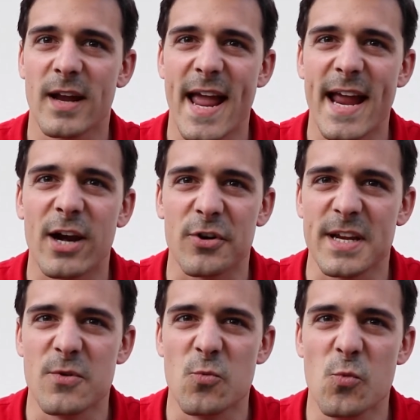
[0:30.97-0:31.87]

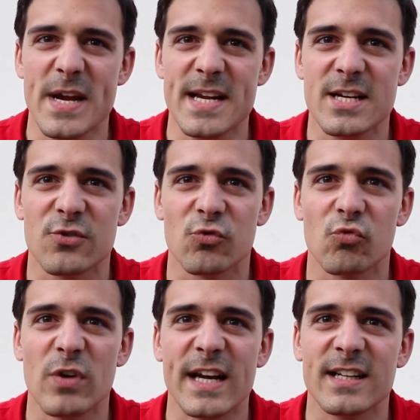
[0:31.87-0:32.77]
hairy, weak,
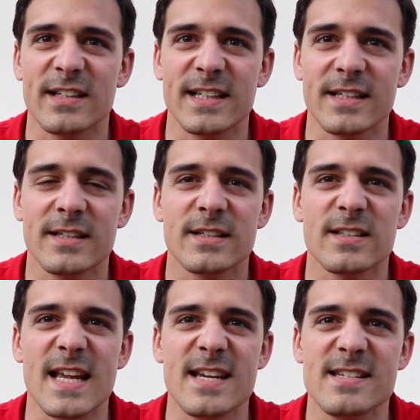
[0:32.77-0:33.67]
wrinkly,
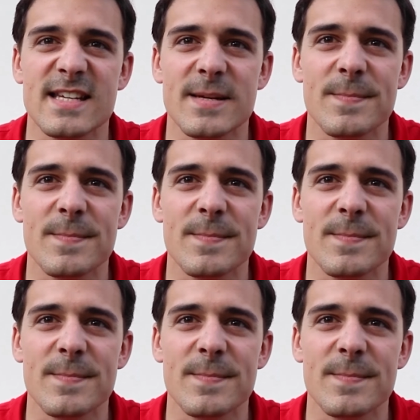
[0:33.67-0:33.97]
lazy,